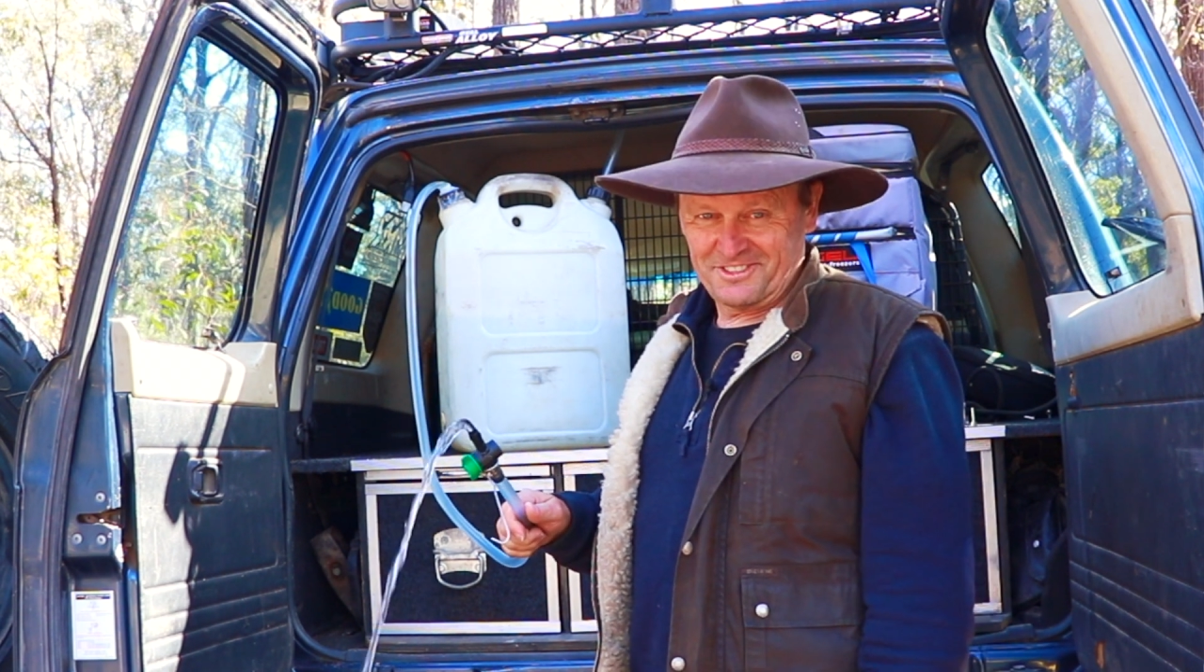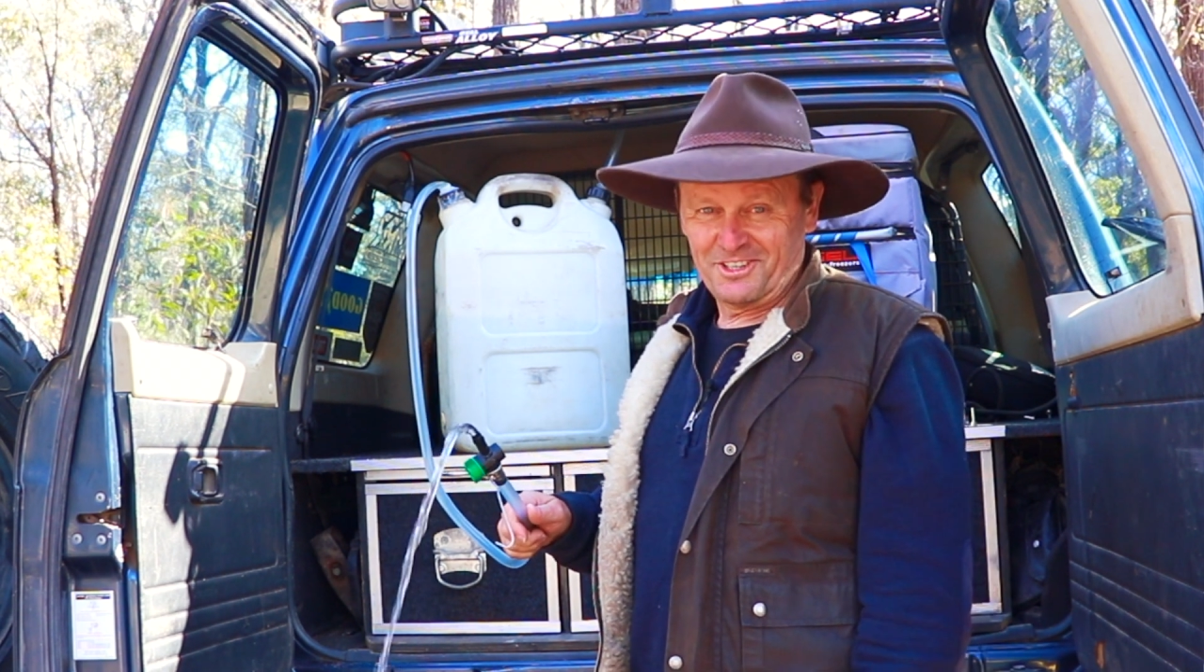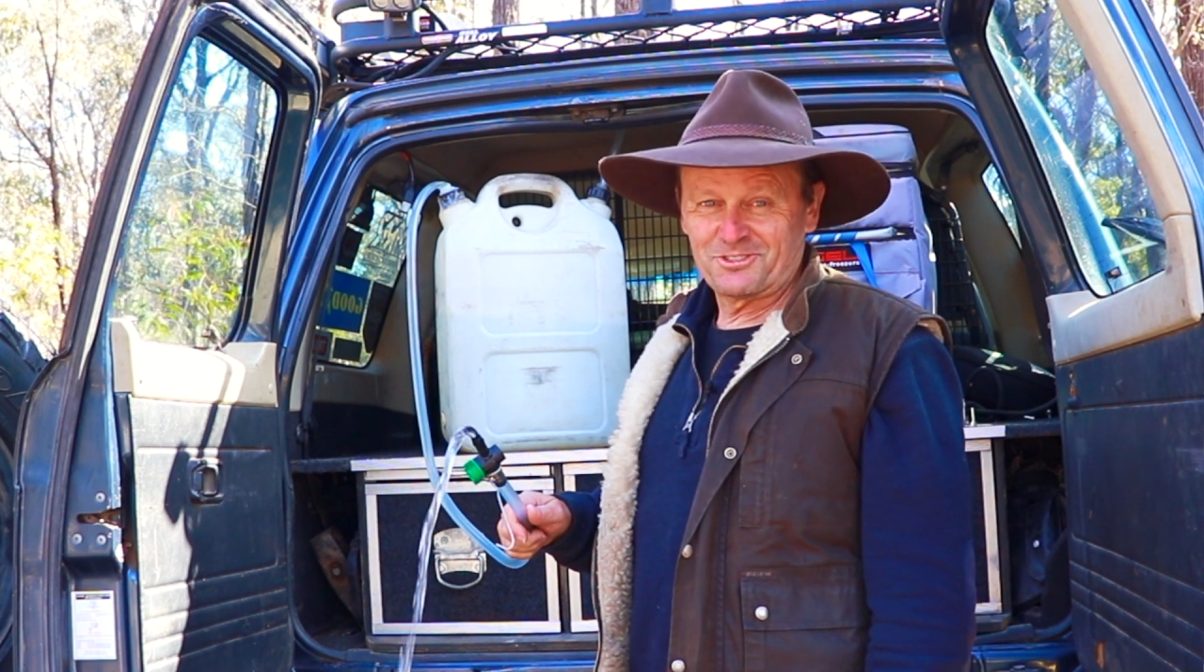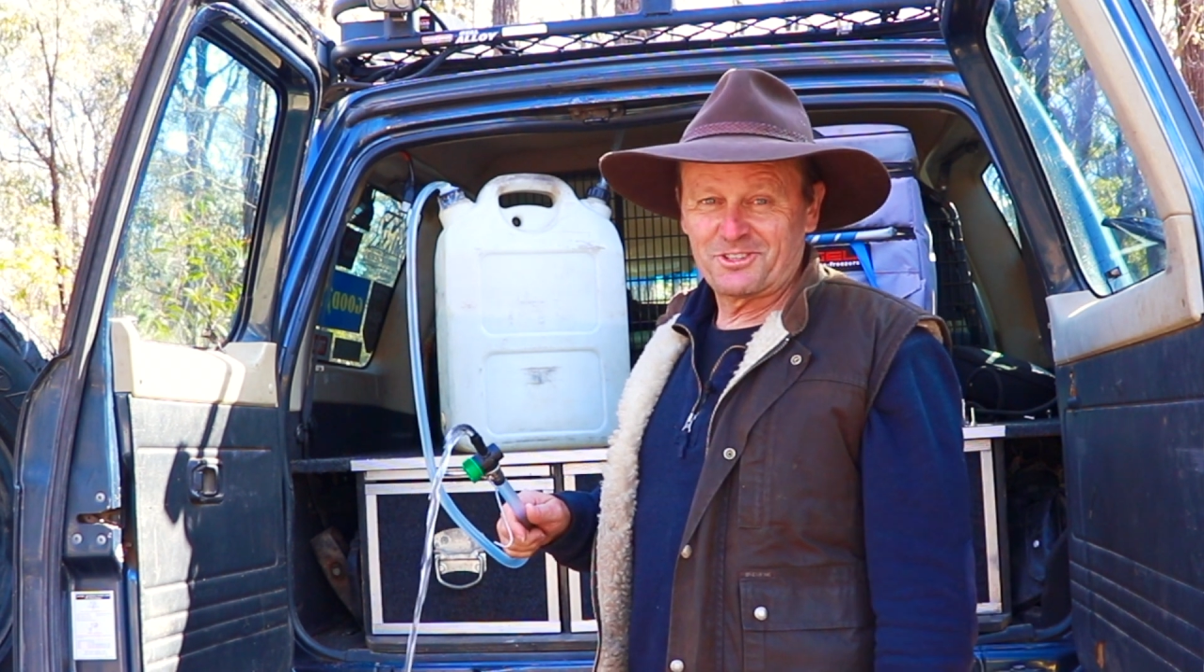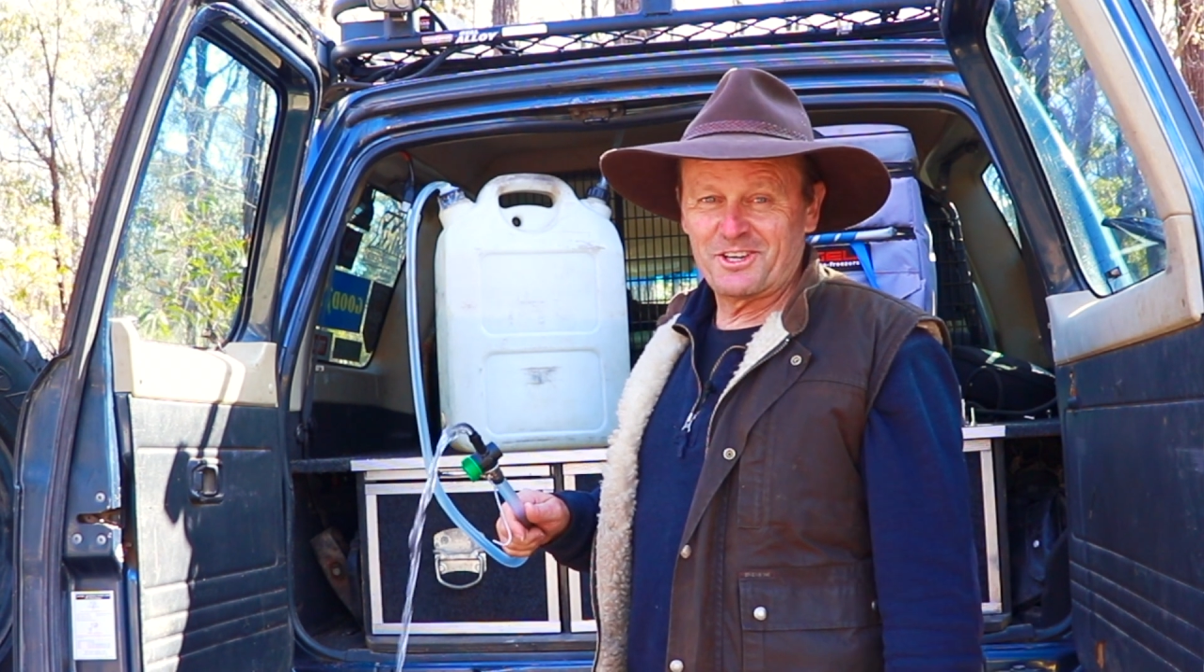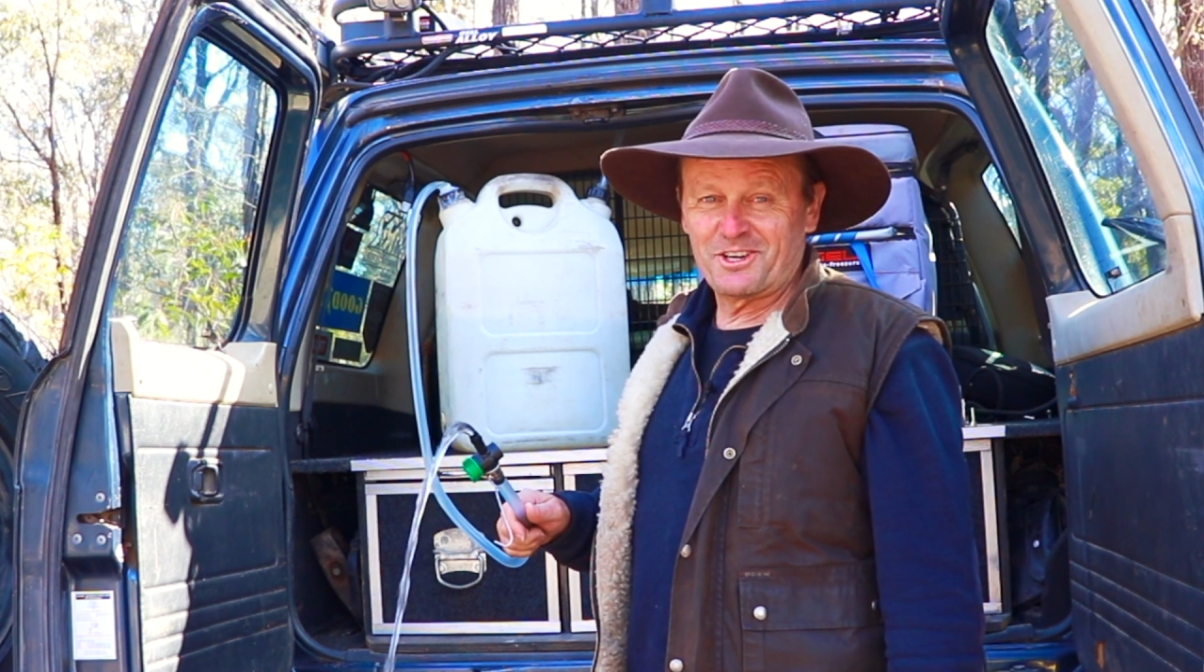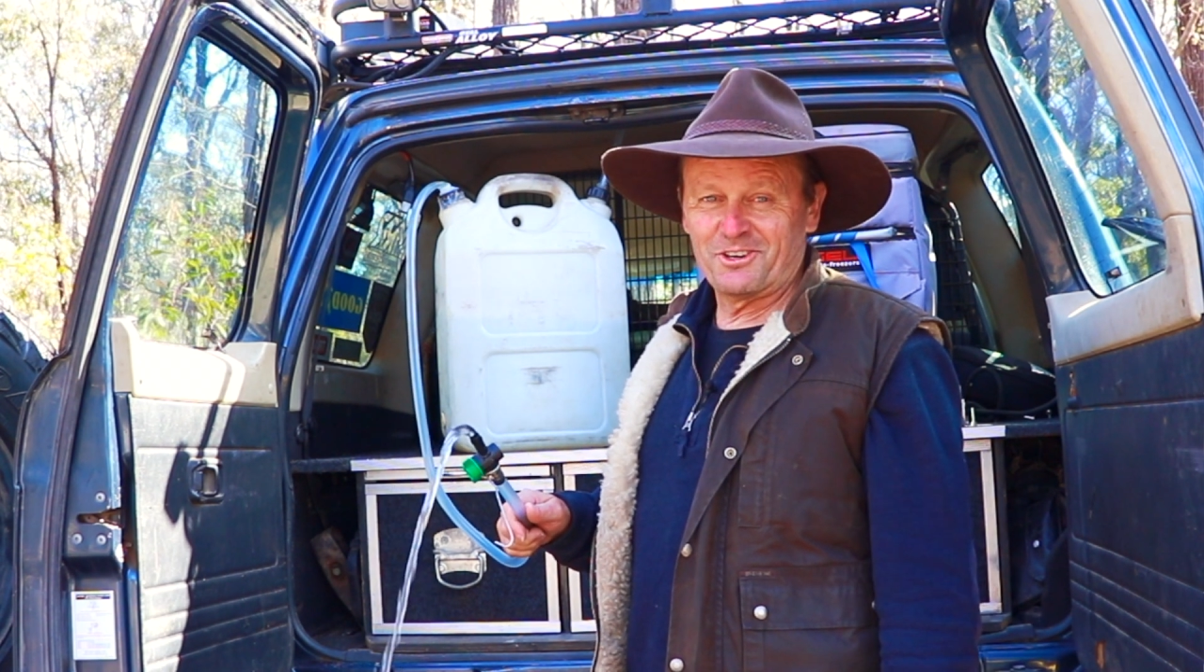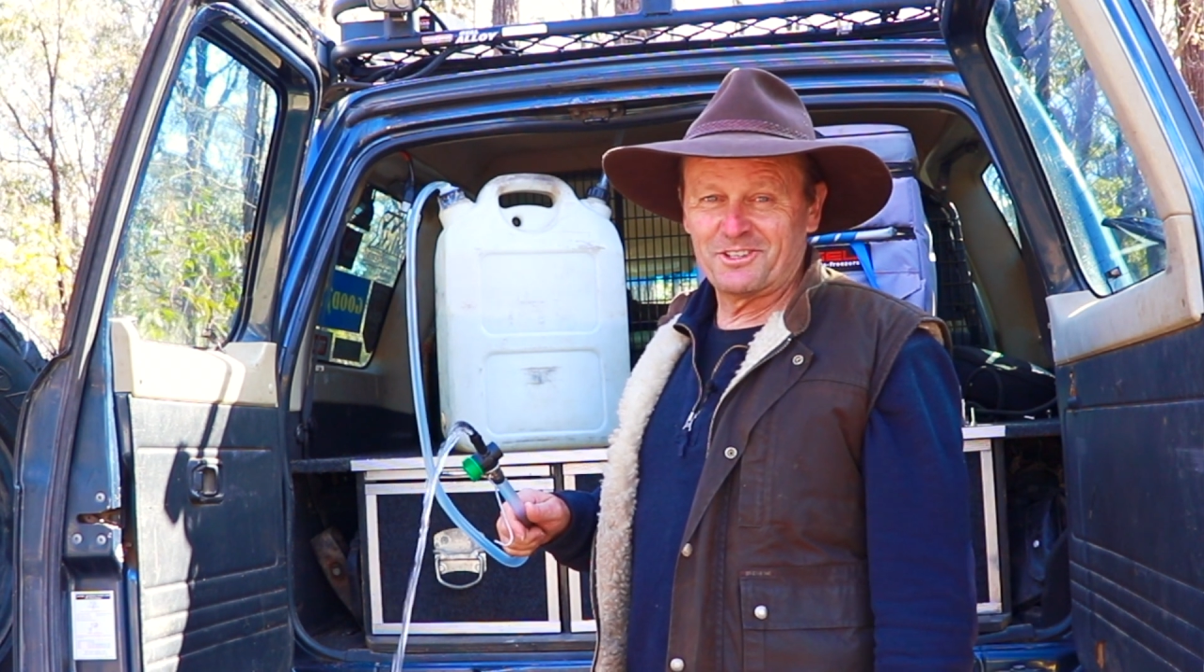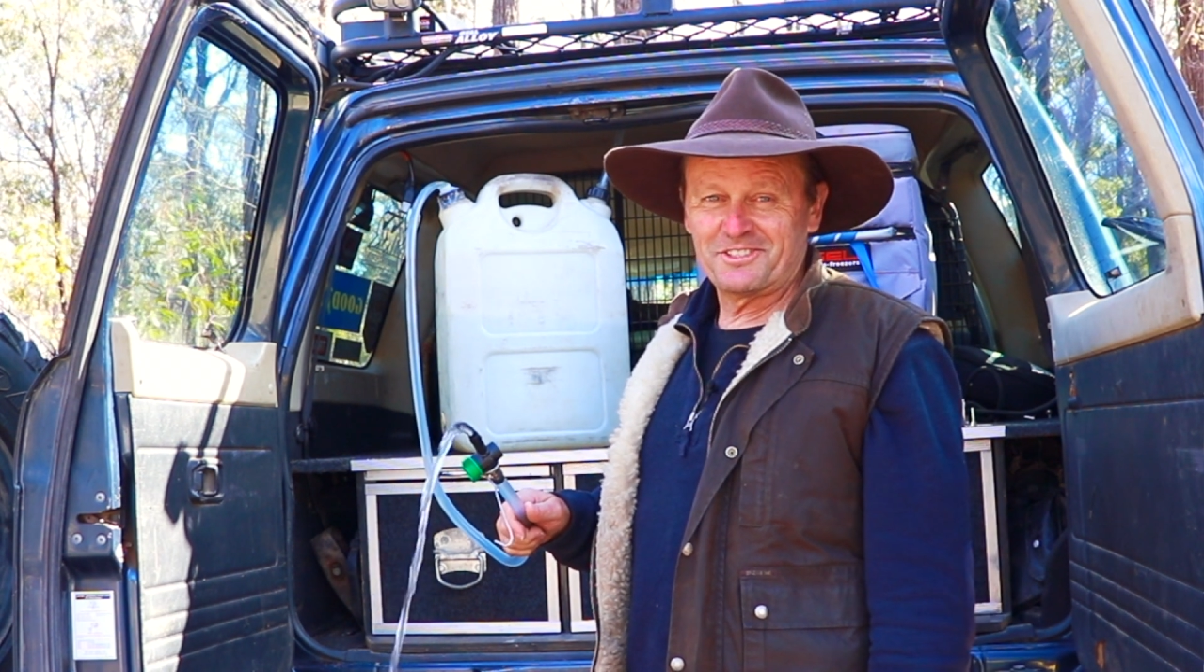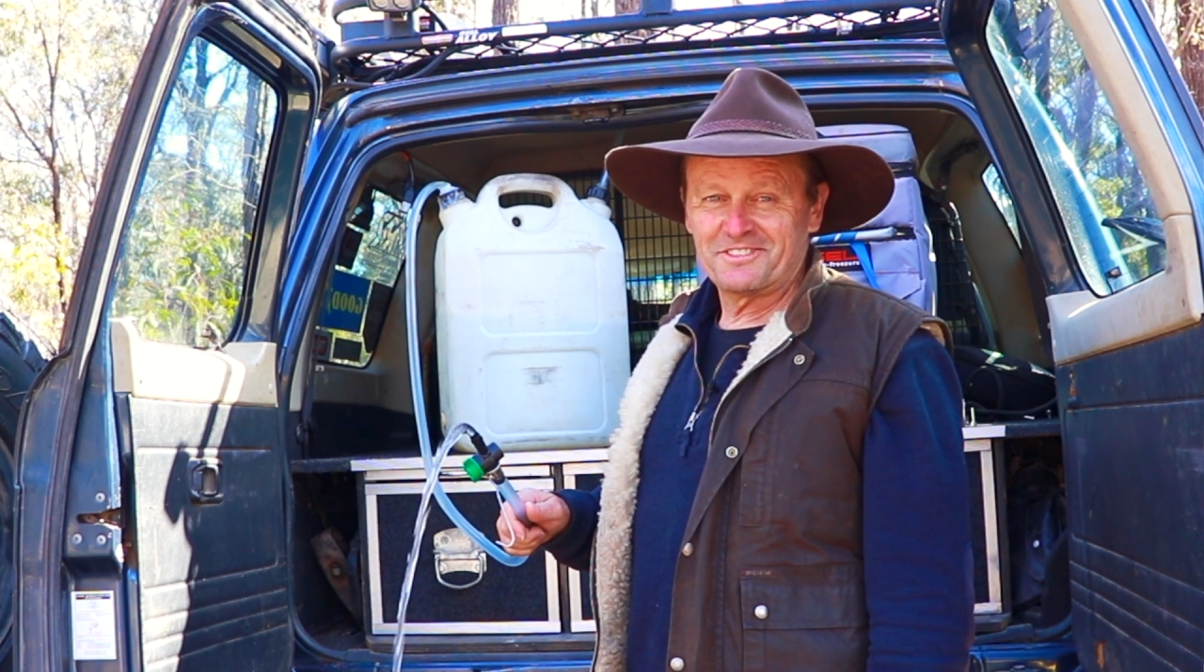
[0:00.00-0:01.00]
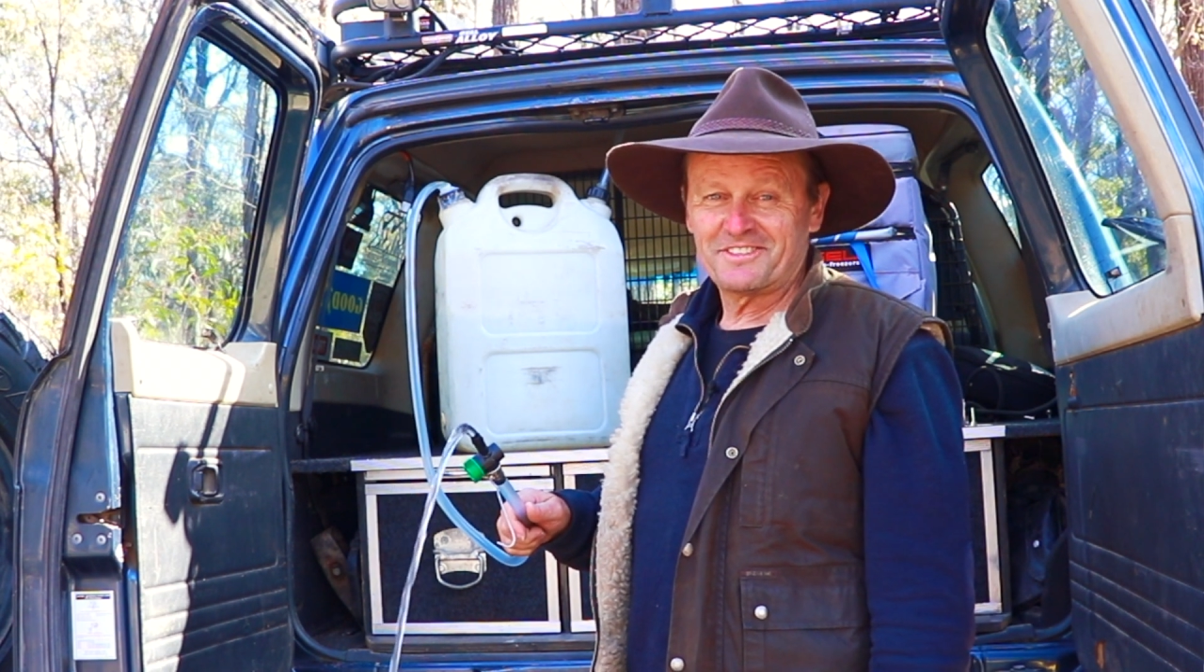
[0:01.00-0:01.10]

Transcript: I'll see you guys